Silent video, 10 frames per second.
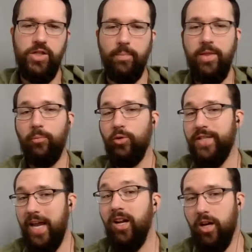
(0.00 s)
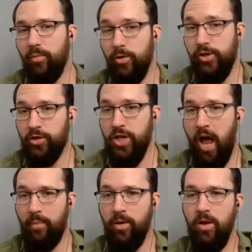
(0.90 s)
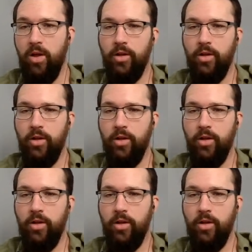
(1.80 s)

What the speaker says: Some of them will take a commercial job.